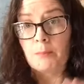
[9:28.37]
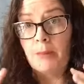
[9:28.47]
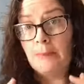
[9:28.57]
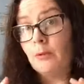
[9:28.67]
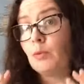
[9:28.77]

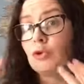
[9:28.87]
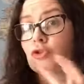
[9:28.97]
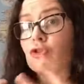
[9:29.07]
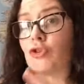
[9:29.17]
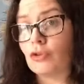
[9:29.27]
people would
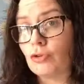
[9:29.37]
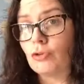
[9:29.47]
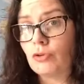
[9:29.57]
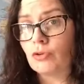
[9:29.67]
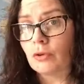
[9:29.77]

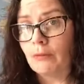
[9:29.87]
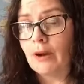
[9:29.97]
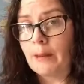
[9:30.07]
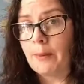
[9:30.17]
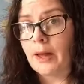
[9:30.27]
choose a
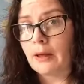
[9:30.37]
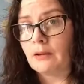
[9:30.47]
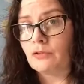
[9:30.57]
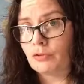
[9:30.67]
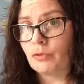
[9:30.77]
rabbi
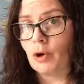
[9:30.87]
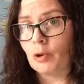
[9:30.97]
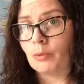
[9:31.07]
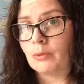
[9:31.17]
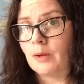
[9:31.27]
to
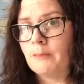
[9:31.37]
follow.